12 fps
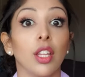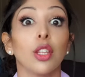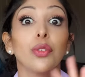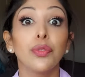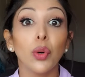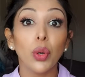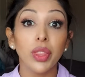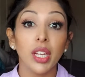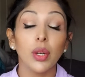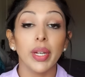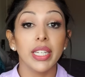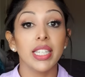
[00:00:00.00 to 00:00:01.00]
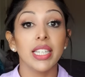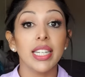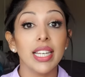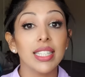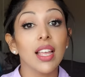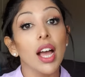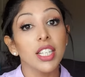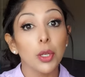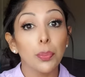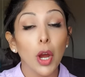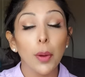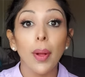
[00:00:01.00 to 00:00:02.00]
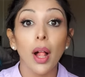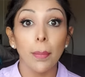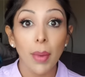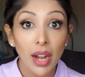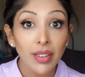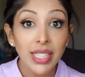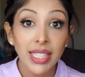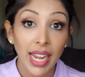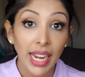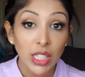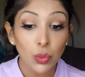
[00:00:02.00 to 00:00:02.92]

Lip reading: The fourth ingredient is isopropyl myristate,